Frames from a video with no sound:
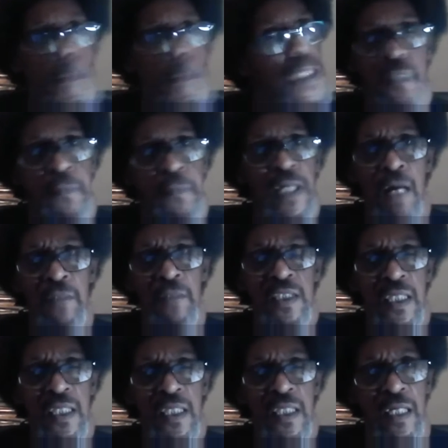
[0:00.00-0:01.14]
It's been almost a
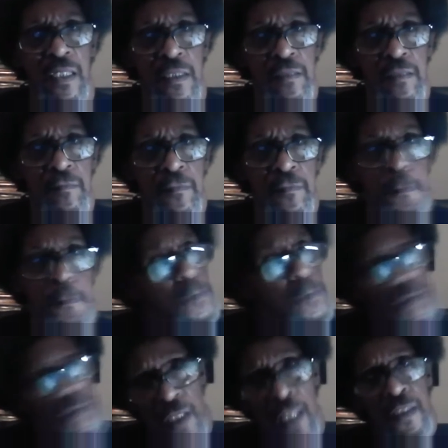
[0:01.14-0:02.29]
year.
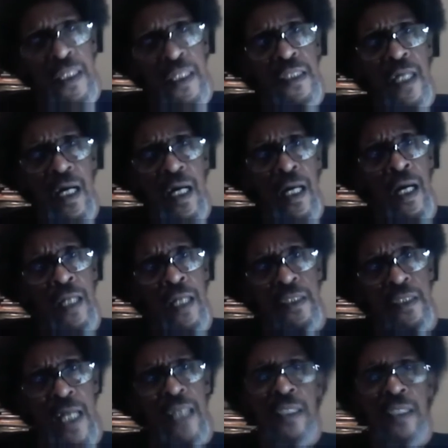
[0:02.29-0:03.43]
The
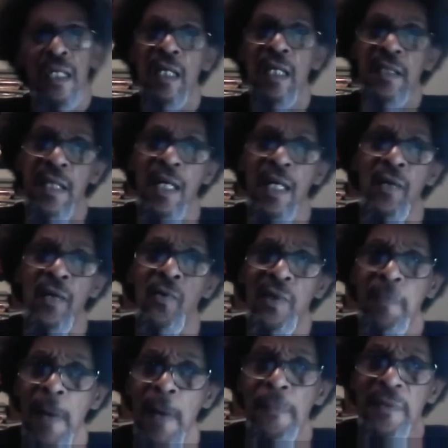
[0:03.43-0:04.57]
young girl who was
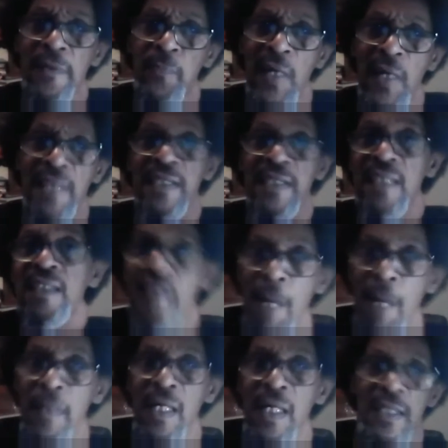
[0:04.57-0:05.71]
pepper sprayed this
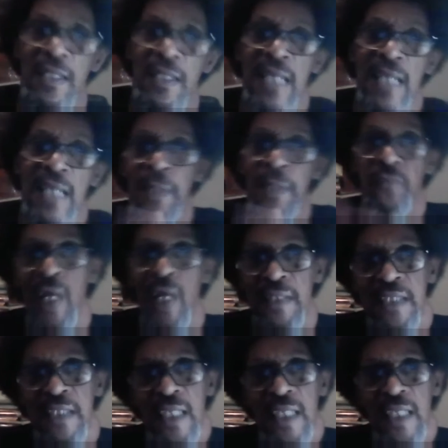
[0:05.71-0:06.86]
summer, that's been what,
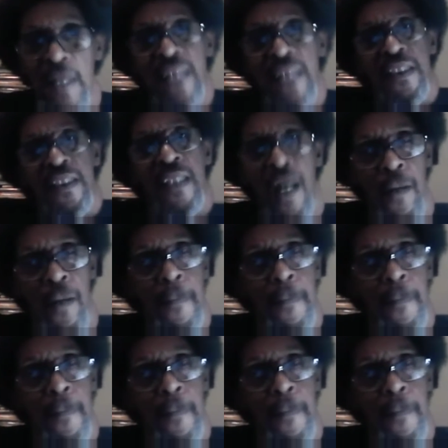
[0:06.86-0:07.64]
6 months ago.